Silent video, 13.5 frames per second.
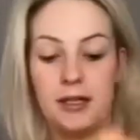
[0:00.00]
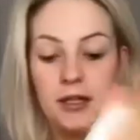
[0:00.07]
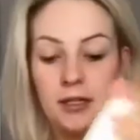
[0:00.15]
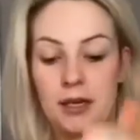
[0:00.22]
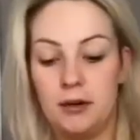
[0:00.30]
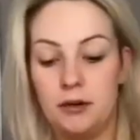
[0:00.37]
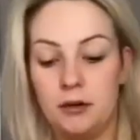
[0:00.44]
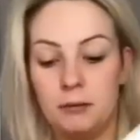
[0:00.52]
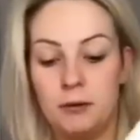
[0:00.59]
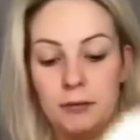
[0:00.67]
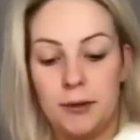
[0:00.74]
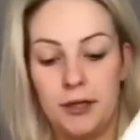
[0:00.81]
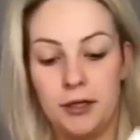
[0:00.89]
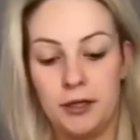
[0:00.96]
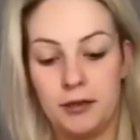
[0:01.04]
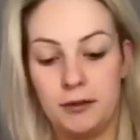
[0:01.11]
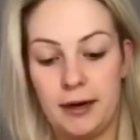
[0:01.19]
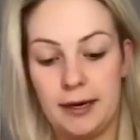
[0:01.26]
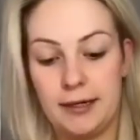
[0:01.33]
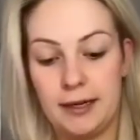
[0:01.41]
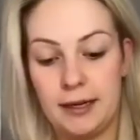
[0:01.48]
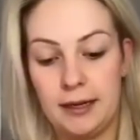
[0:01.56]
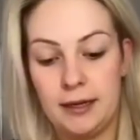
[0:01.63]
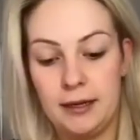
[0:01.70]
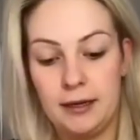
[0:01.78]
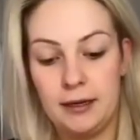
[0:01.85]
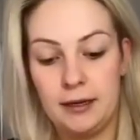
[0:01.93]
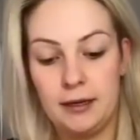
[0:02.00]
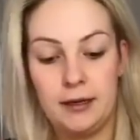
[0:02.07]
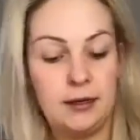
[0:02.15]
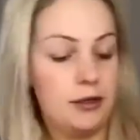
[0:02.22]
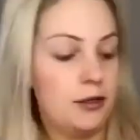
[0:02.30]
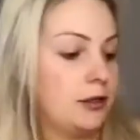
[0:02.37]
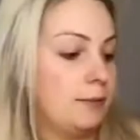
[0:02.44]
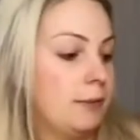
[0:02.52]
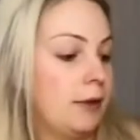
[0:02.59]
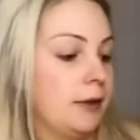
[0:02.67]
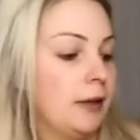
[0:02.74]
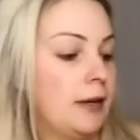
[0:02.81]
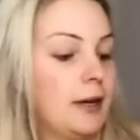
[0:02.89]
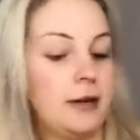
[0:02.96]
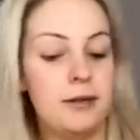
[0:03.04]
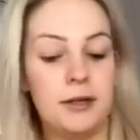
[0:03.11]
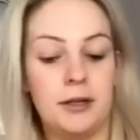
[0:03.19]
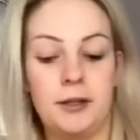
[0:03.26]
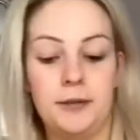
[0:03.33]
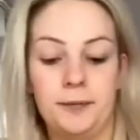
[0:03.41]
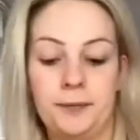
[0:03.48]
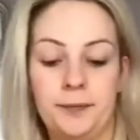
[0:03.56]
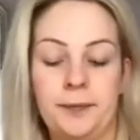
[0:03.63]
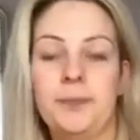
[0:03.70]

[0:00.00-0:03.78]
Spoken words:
just like normal moisturiser, just plonk a load on,